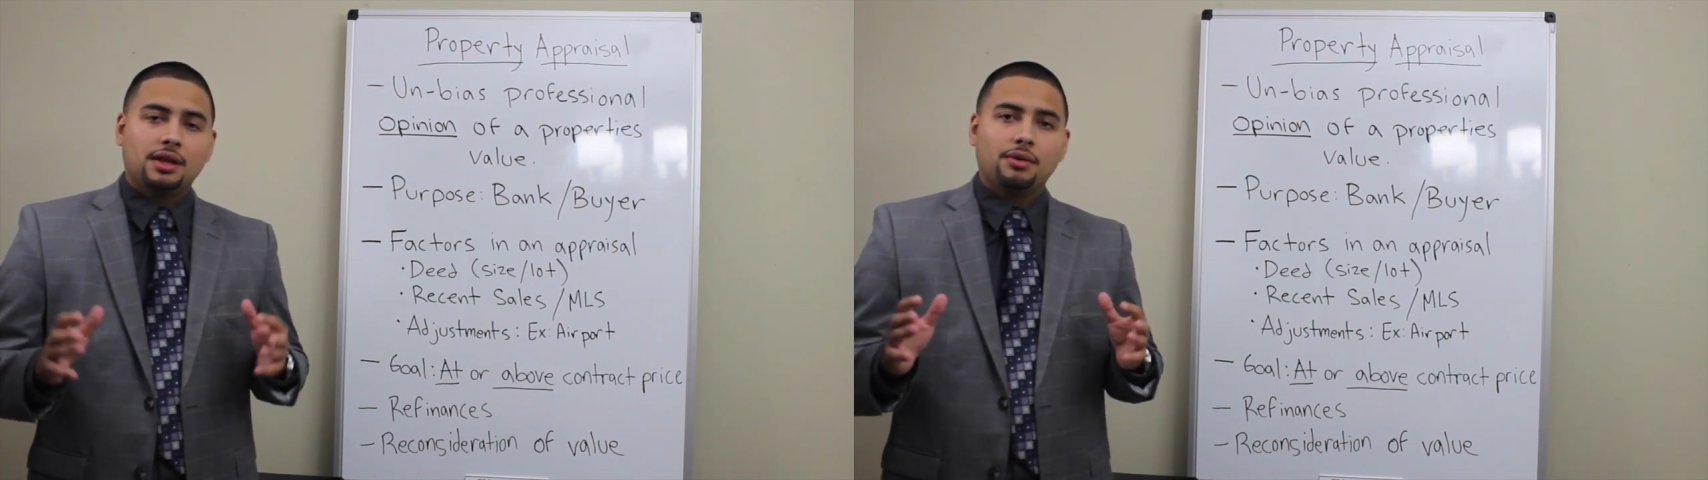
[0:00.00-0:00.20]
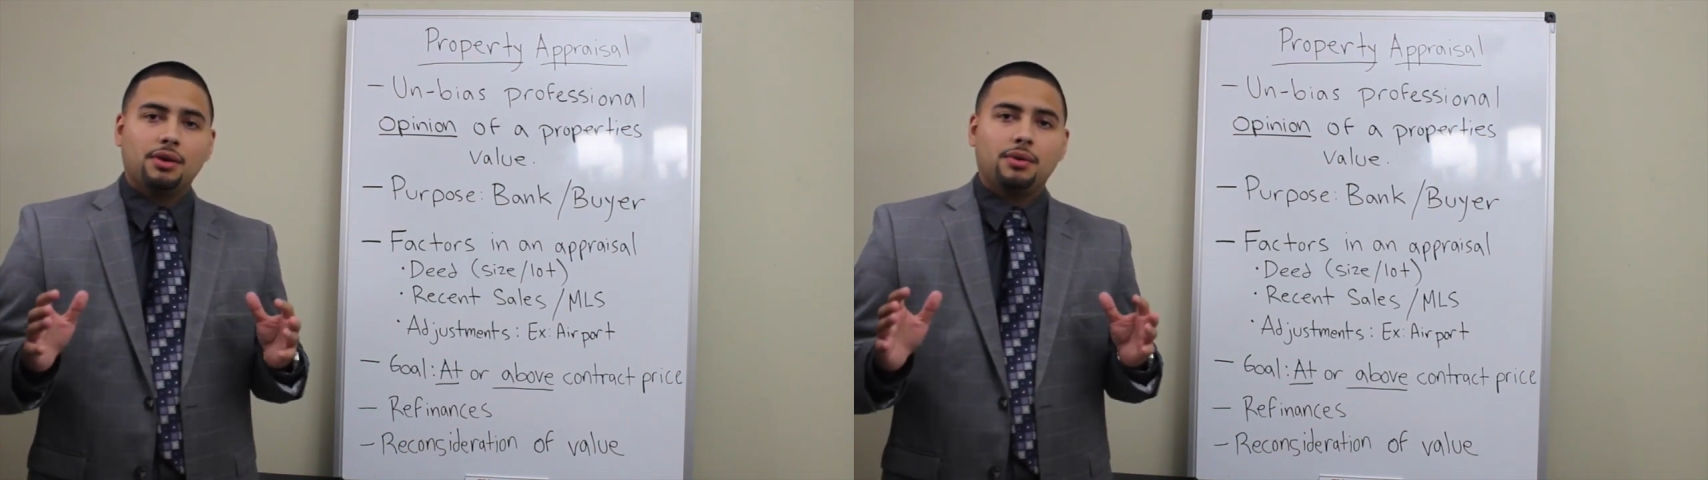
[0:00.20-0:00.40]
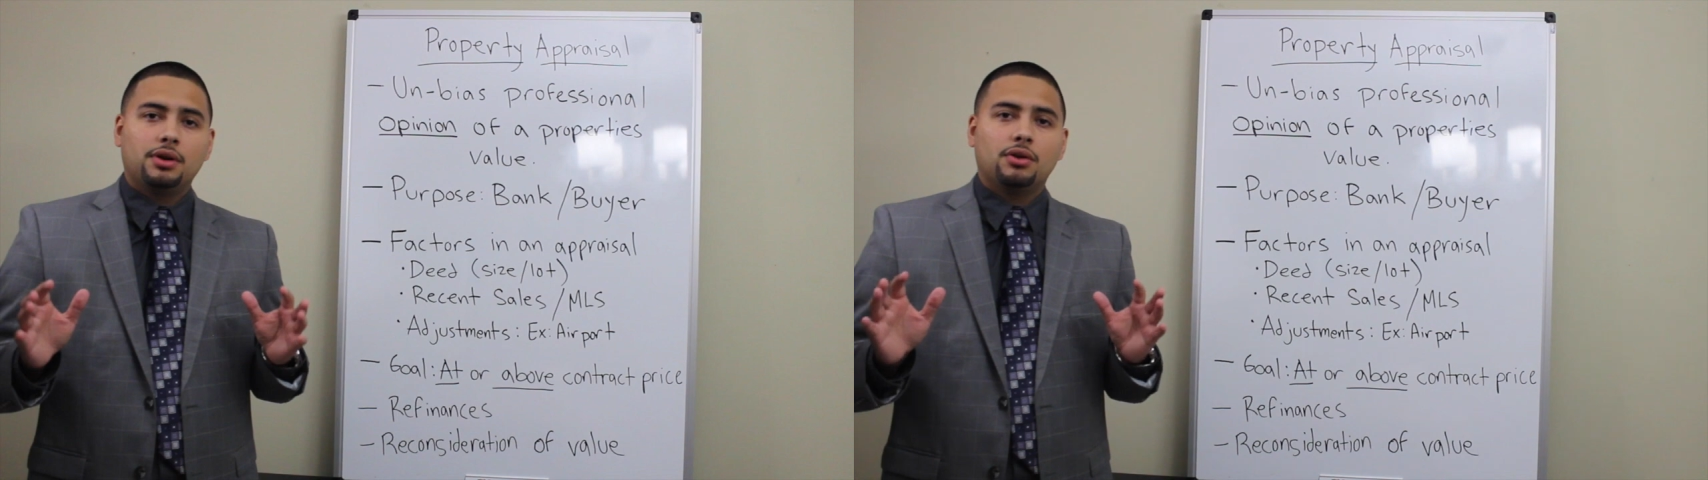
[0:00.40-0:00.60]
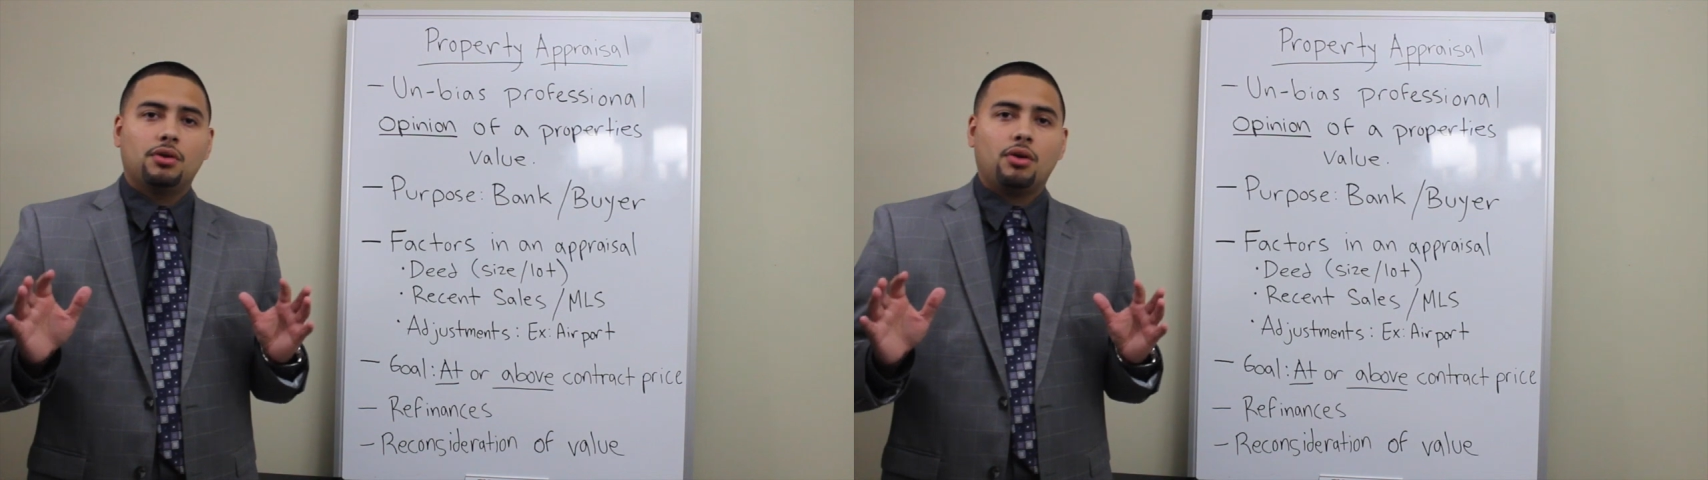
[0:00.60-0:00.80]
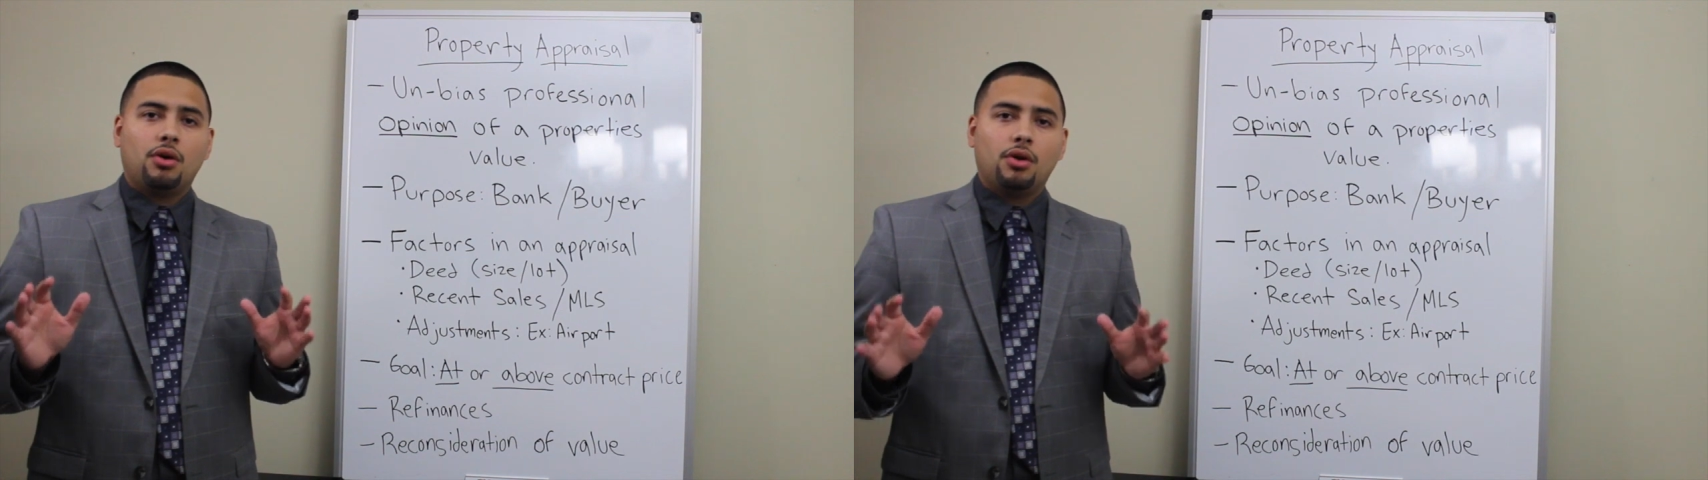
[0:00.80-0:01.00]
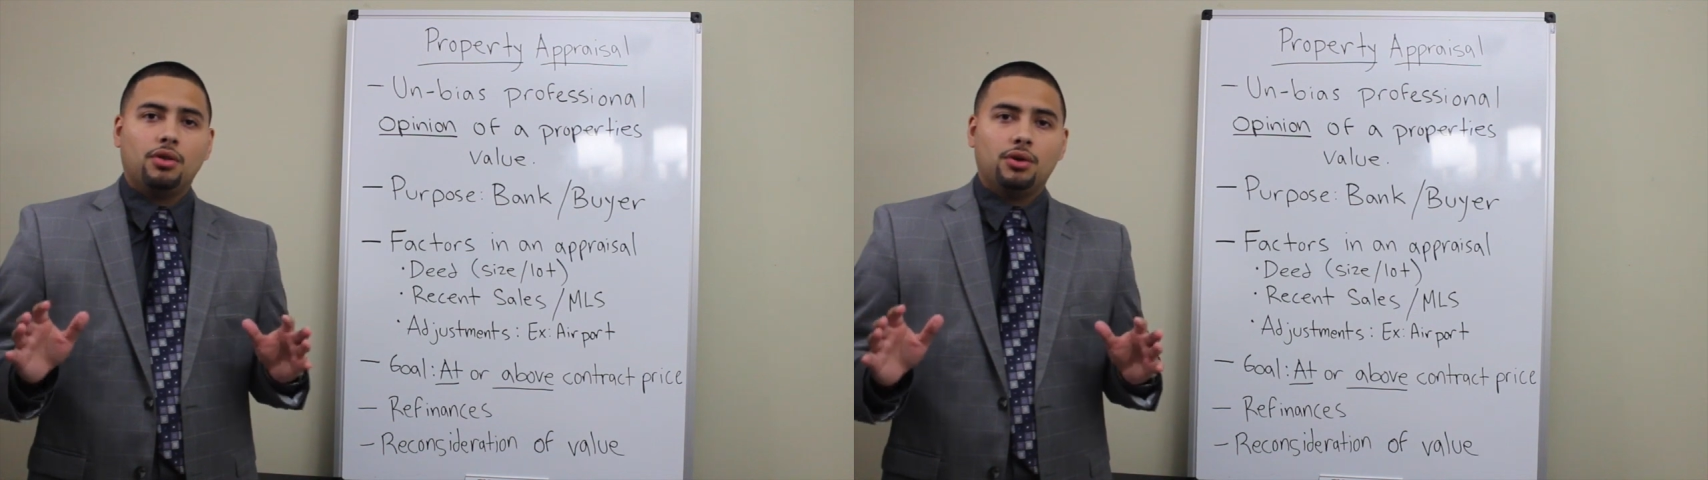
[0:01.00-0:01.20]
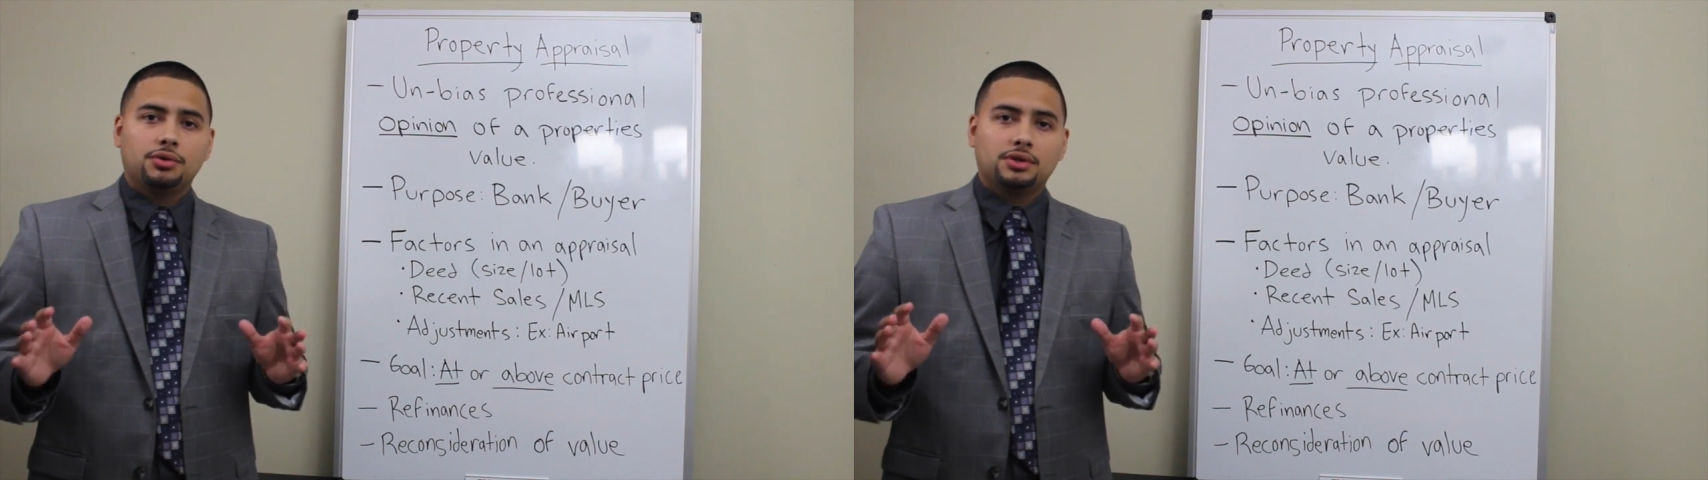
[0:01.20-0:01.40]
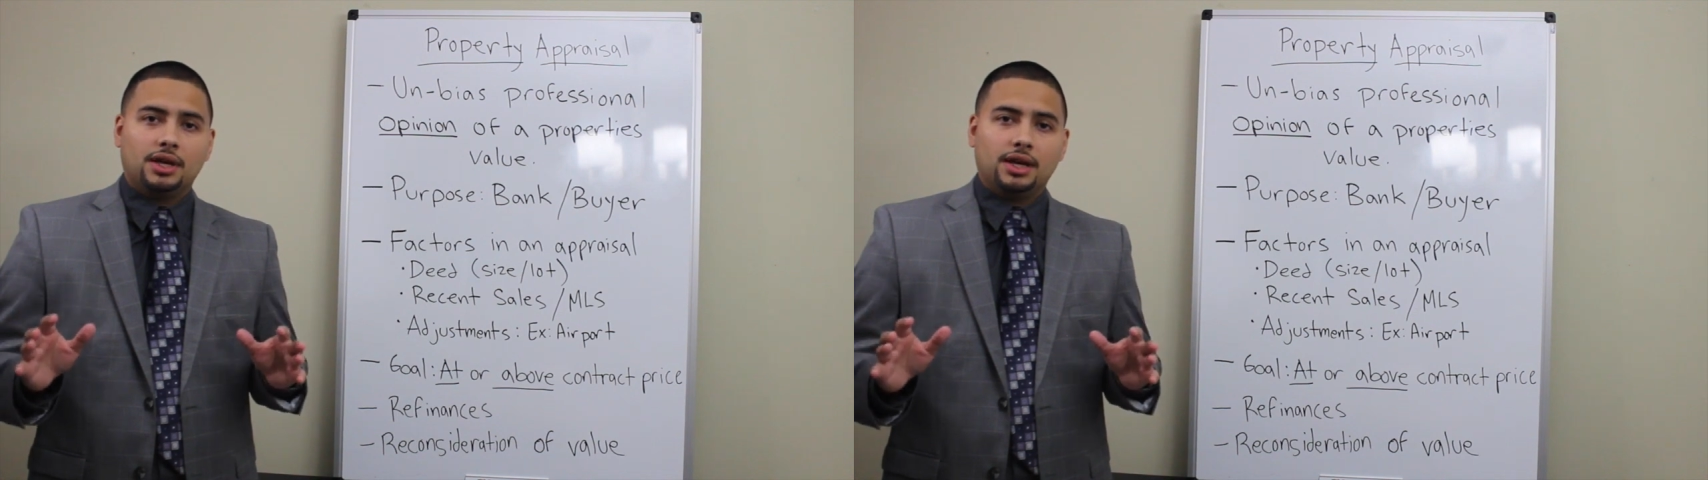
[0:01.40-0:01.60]
They're going to want to know all
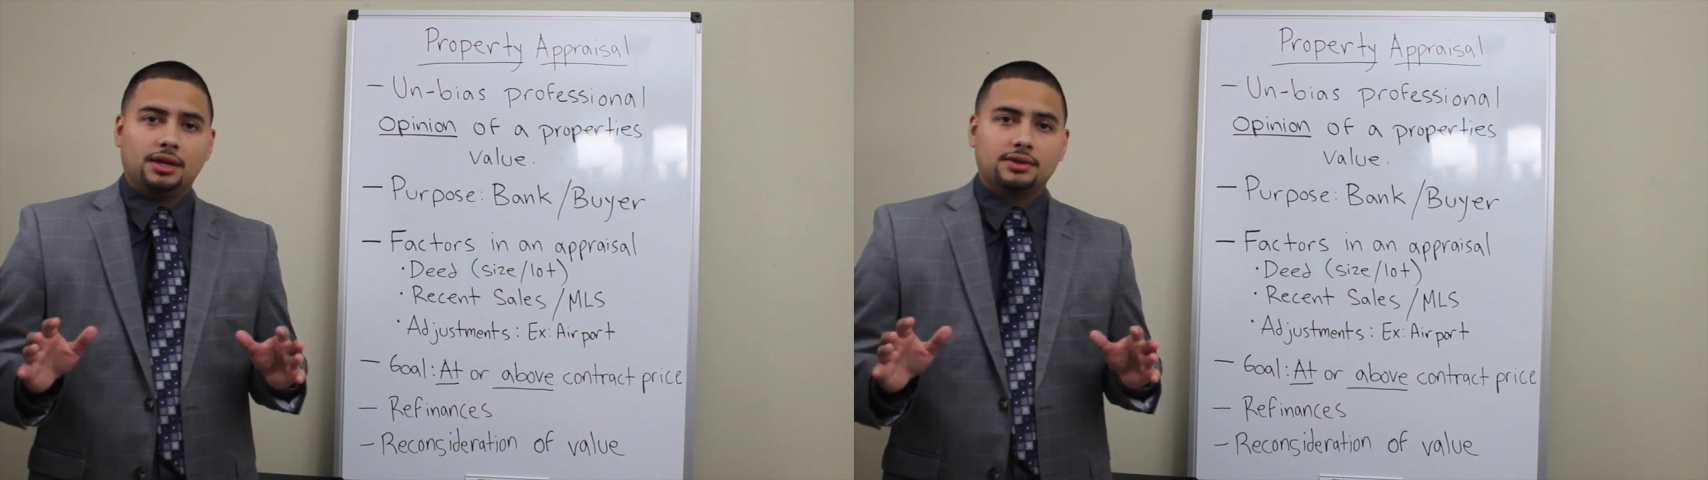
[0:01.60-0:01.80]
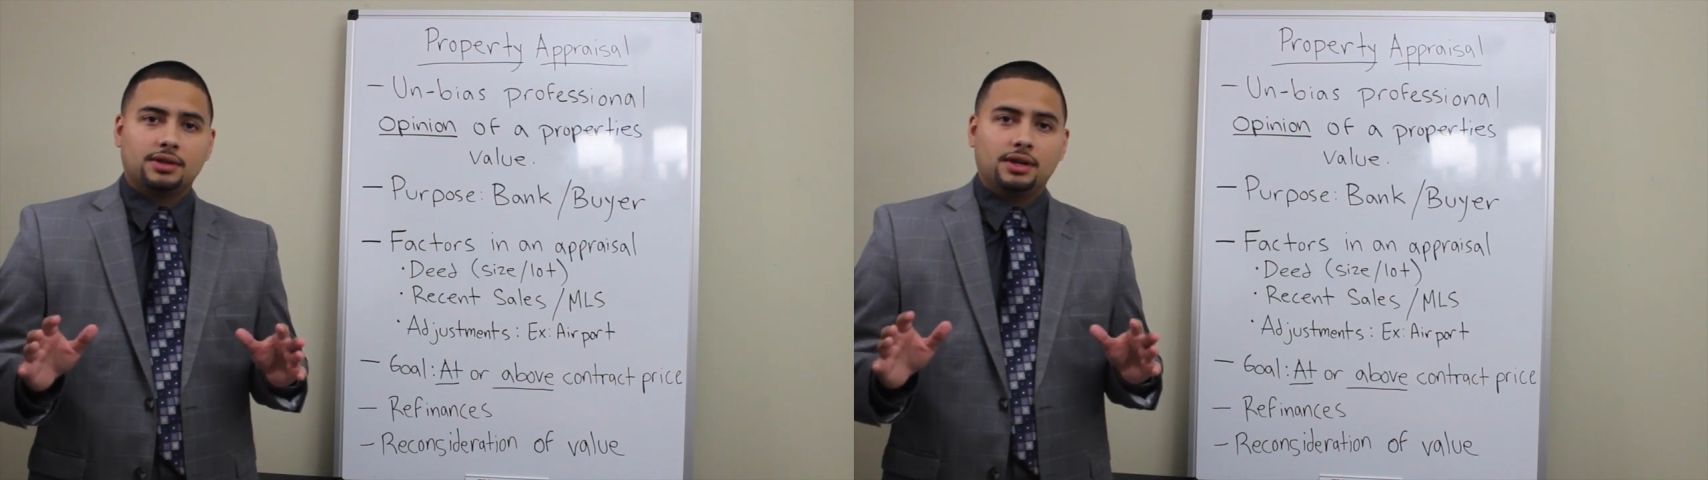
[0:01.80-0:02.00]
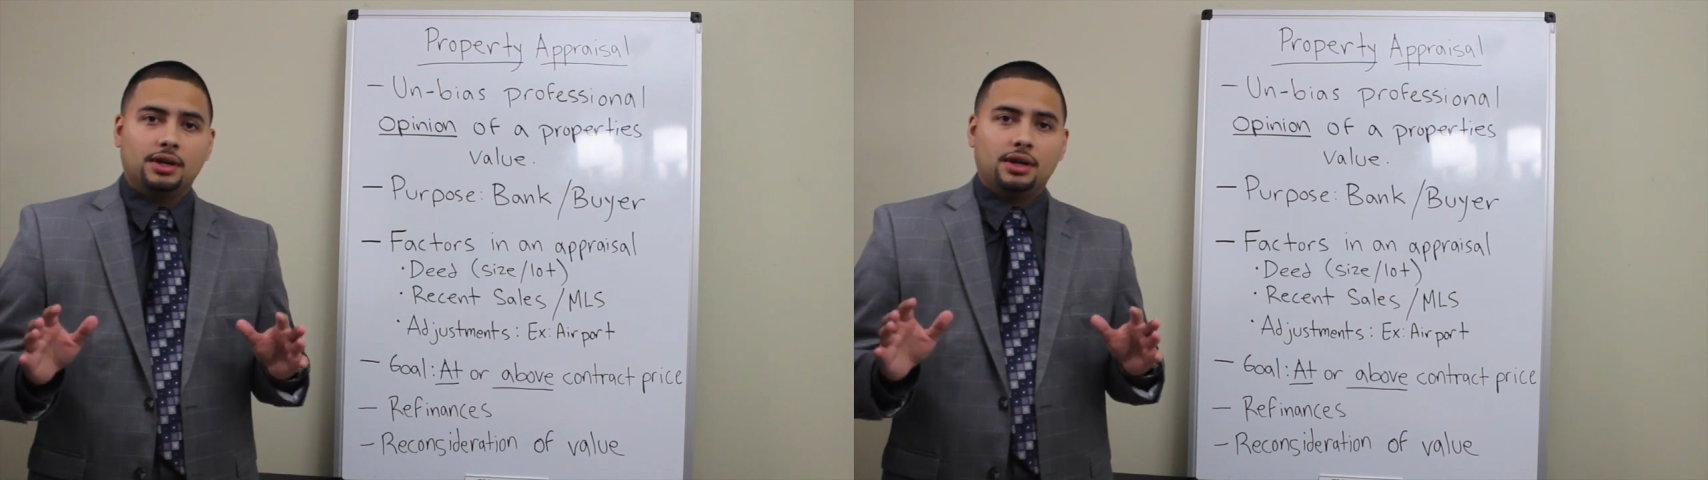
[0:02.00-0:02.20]
those things